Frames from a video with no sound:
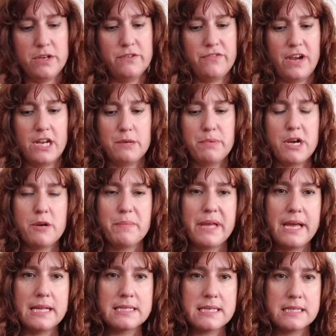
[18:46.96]
you find a pair of
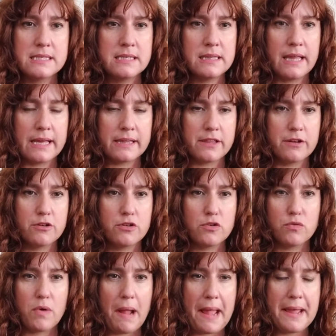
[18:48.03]
pants and like they're
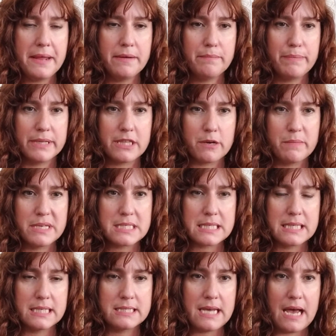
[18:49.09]
great, but they're missing
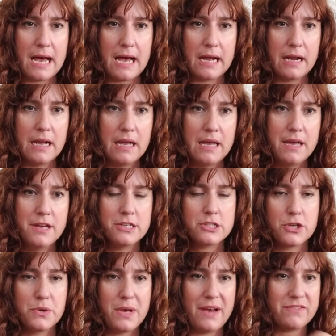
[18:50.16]
the tag? So
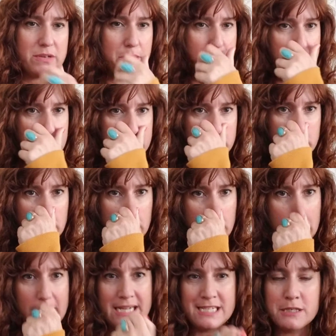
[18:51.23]
you have to measure.
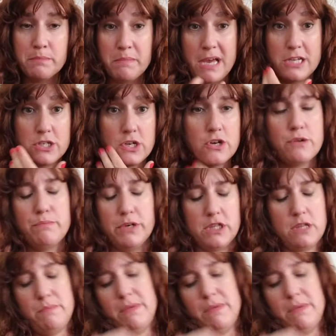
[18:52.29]
I just measure and put the